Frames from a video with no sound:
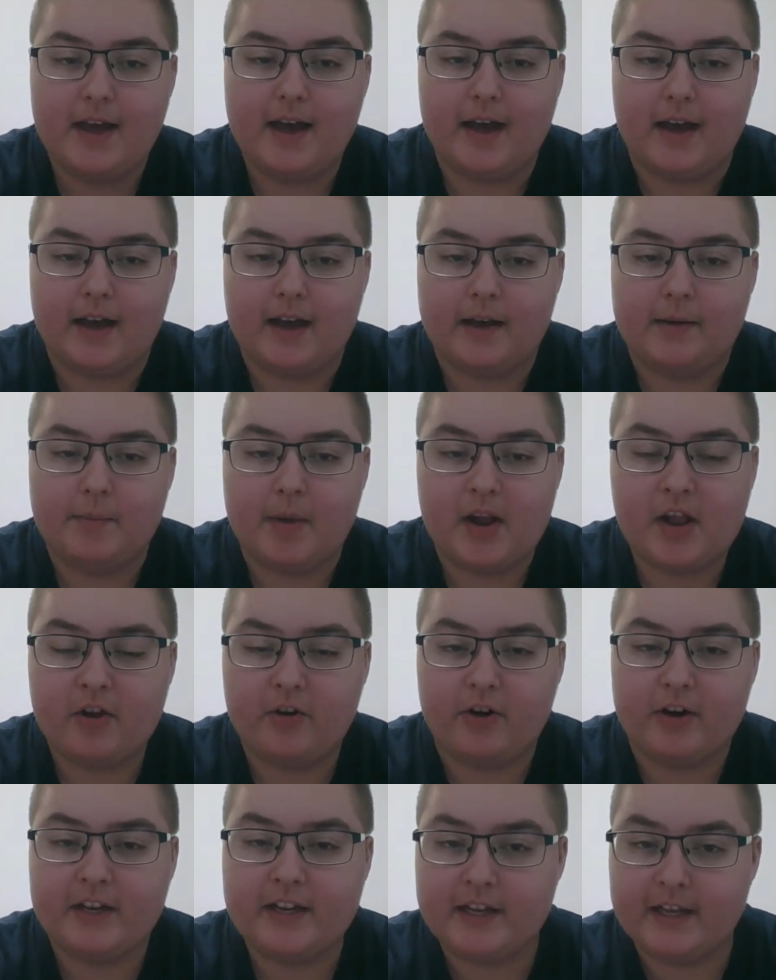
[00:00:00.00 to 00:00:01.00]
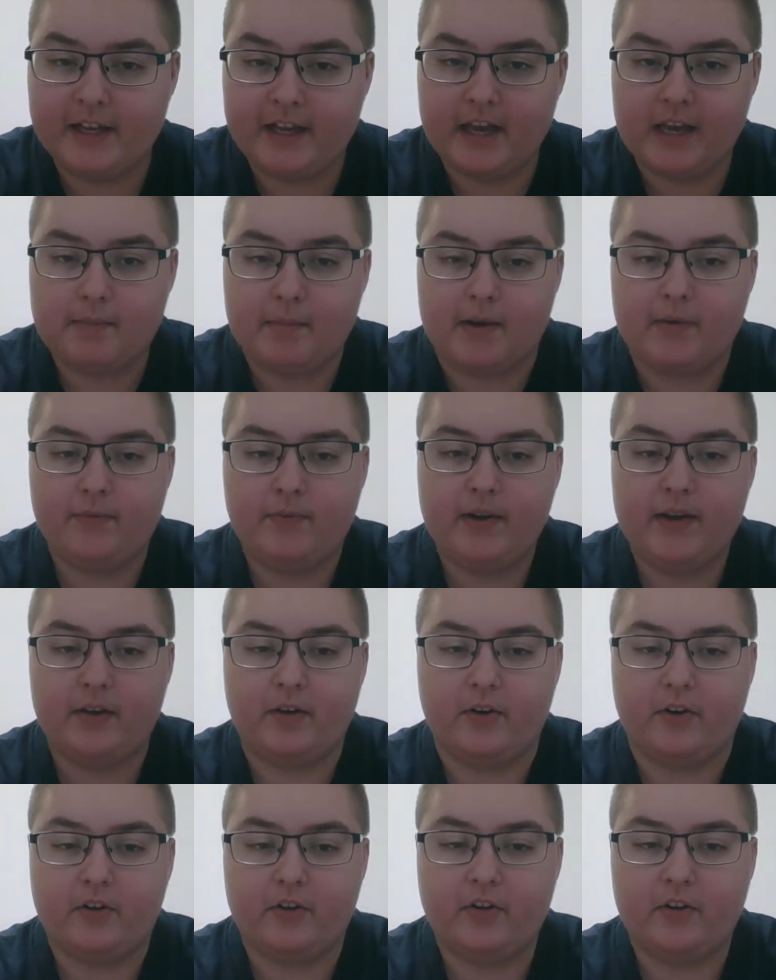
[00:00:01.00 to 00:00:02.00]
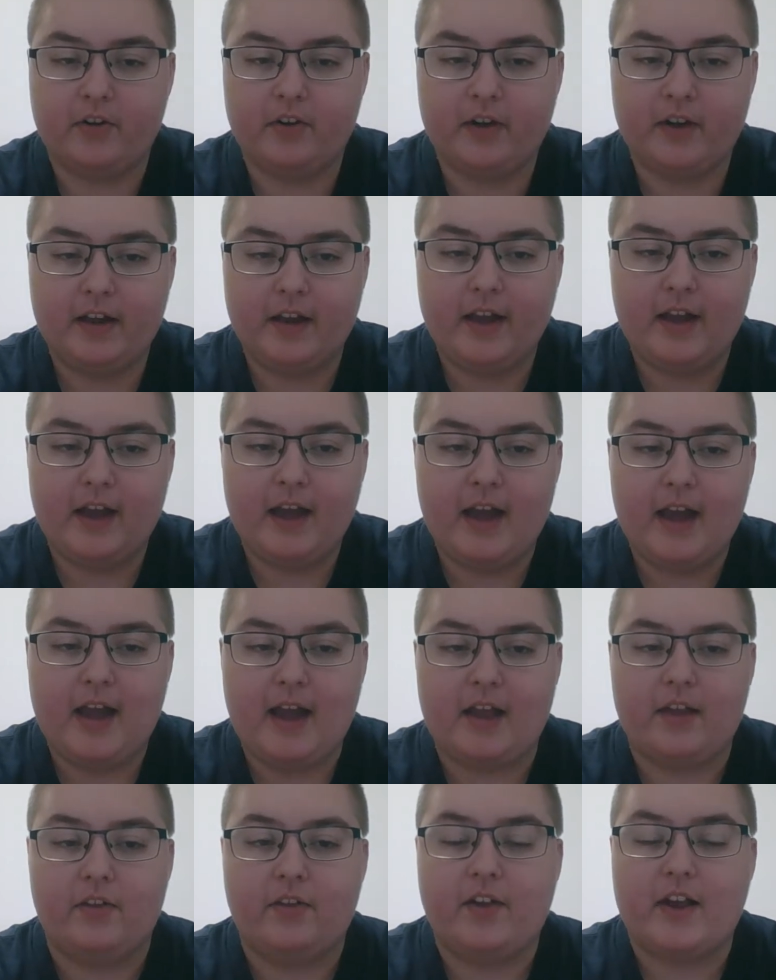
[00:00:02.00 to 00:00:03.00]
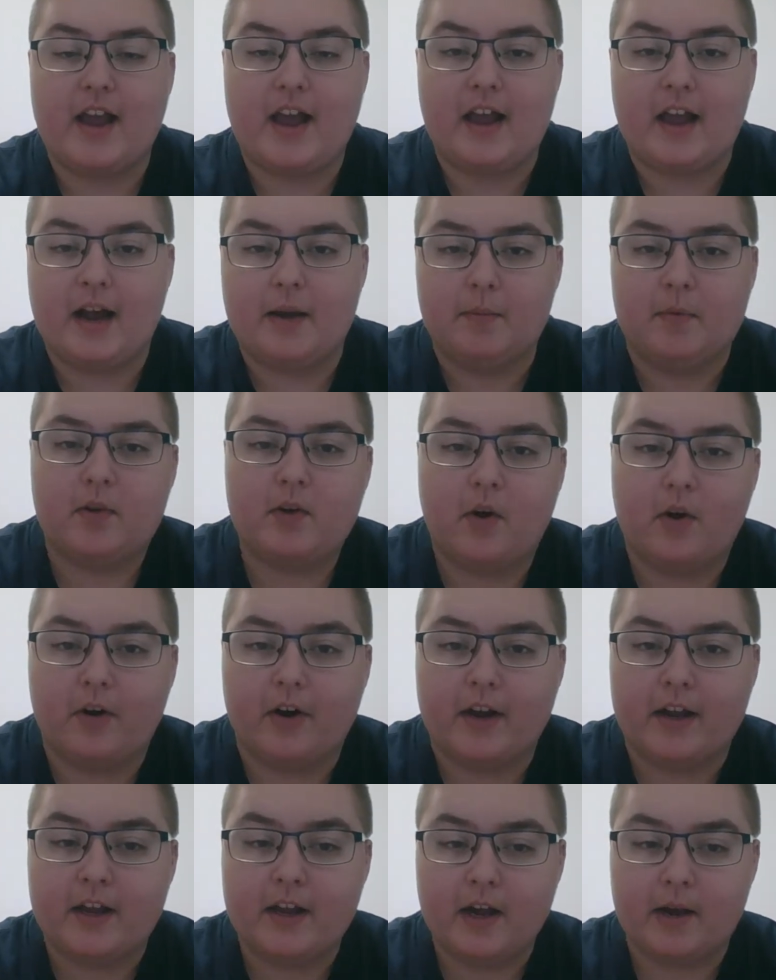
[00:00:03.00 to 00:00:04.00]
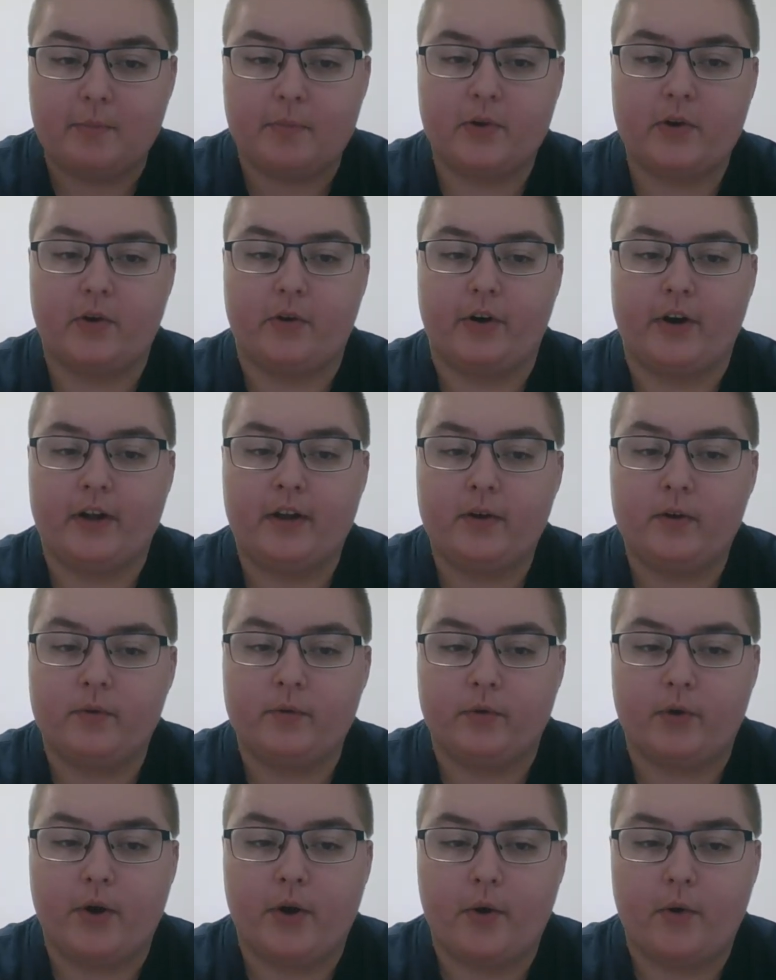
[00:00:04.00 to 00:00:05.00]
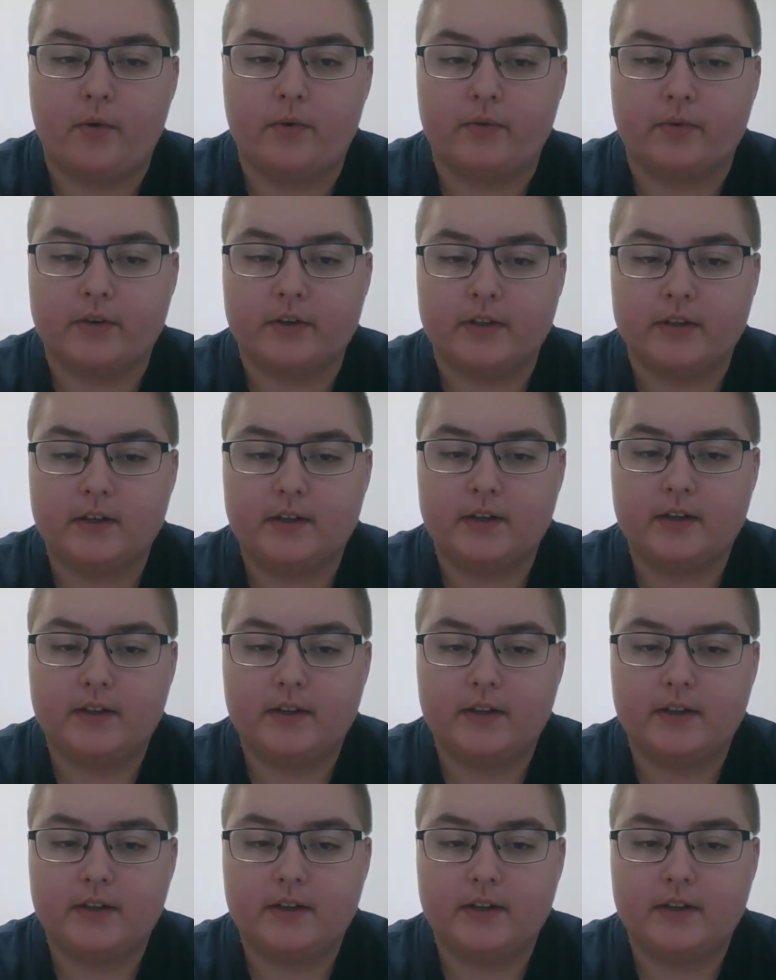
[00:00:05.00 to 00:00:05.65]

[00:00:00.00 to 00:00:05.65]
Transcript: I started clicking my fingers and saying, I'm sorry, over and over.